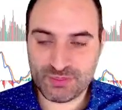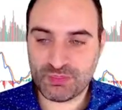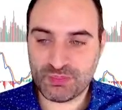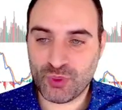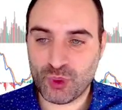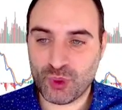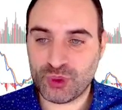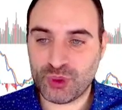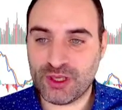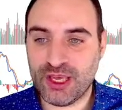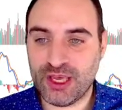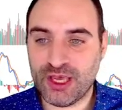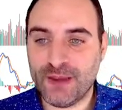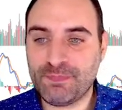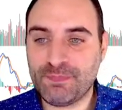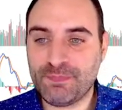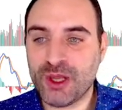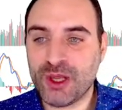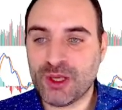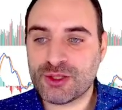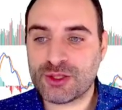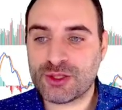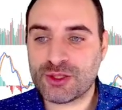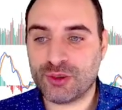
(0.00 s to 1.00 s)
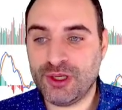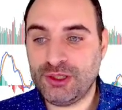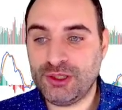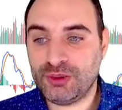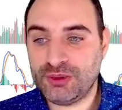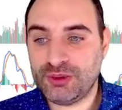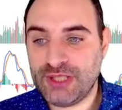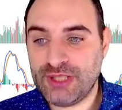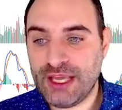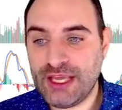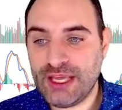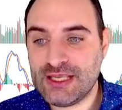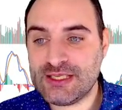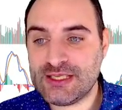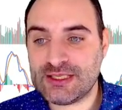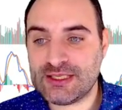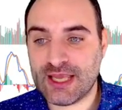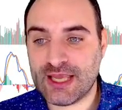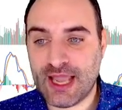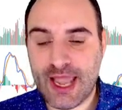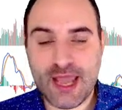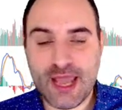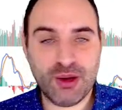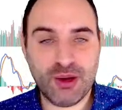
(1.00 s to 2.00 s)
Okay, so in
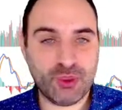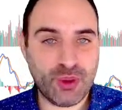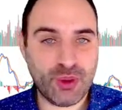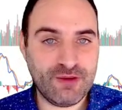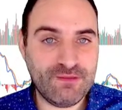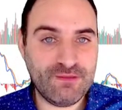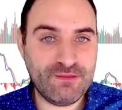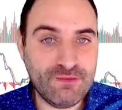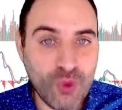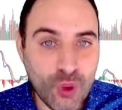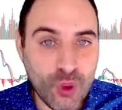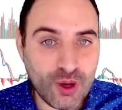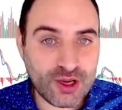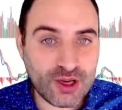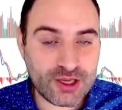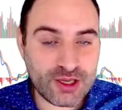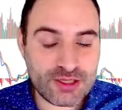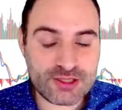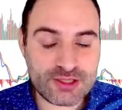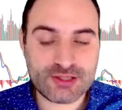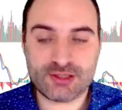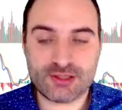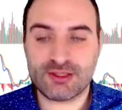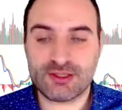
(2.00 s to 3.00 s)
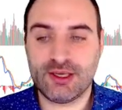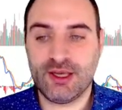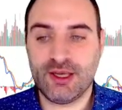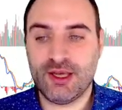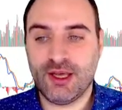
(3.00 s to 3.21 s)
today's Elliott Wave Focused,